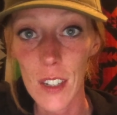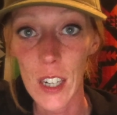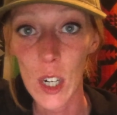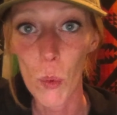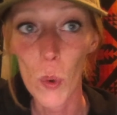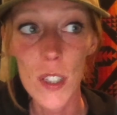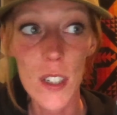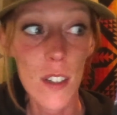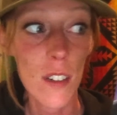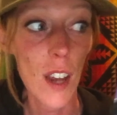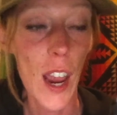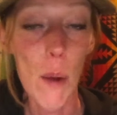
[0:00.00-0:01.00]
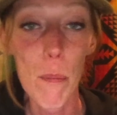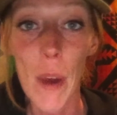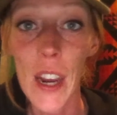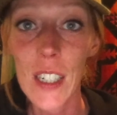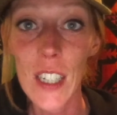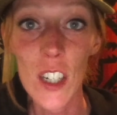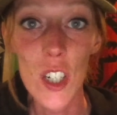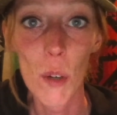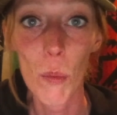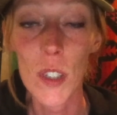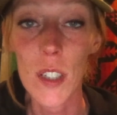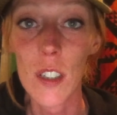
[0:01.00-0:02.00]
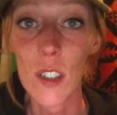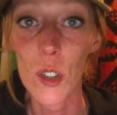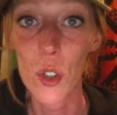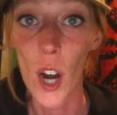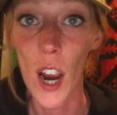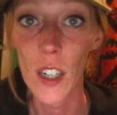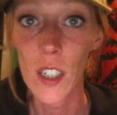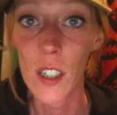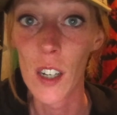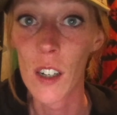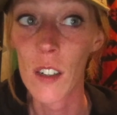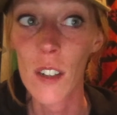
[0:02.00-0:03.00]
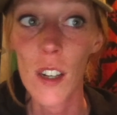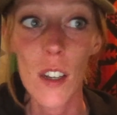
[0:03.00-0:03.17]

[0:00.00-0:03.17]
And it wasn't, my attention wasn't distracted and